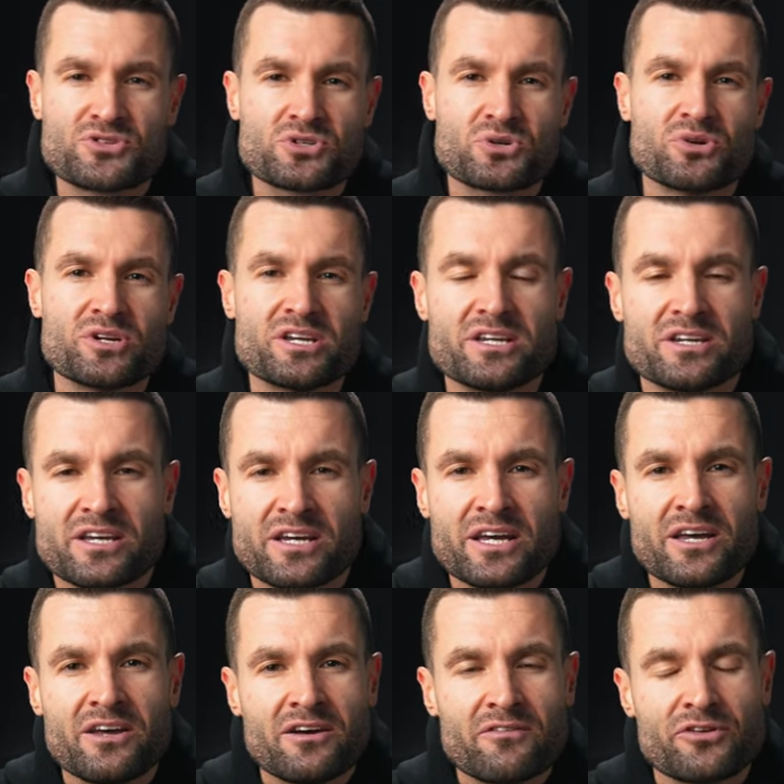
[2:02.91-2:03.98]
screen
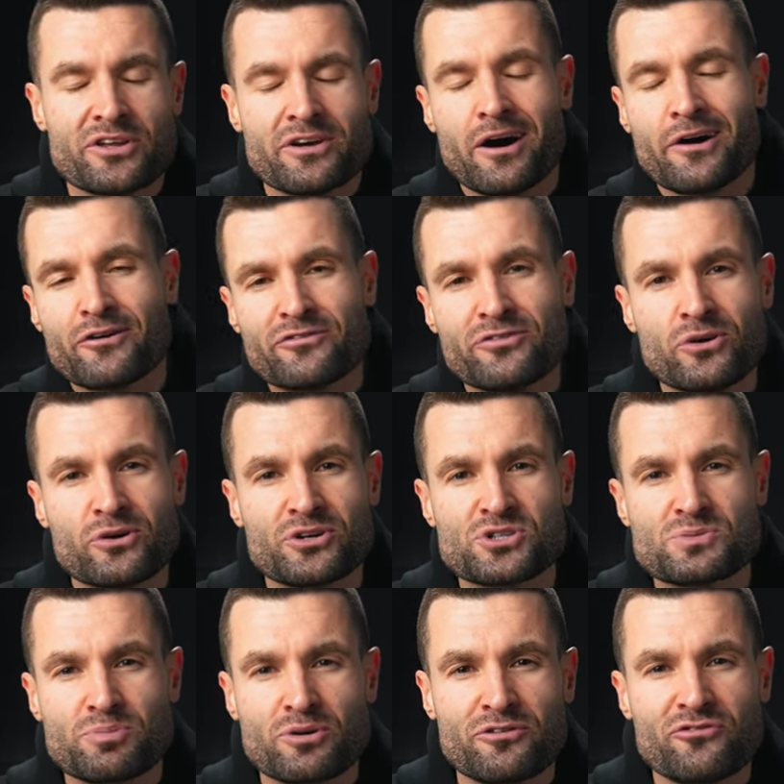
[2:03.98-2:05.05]
for the
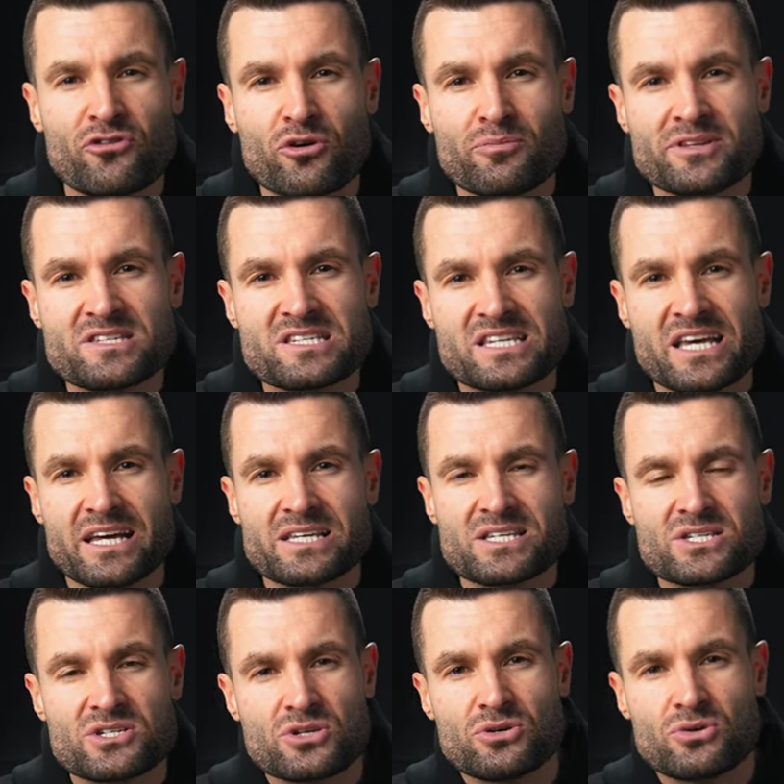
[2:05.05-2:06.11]
autofocus performance
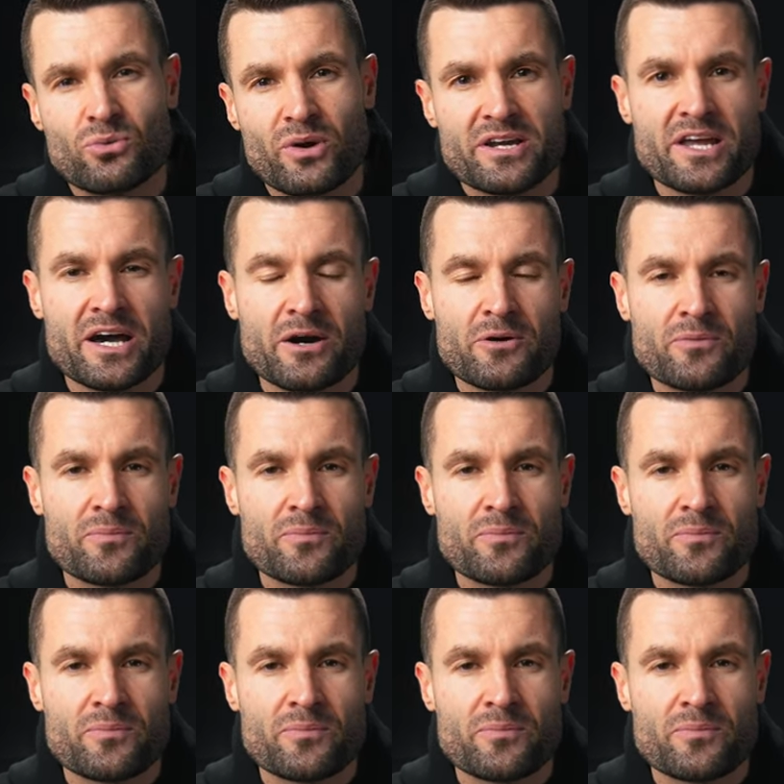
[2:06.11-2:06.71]
test right now.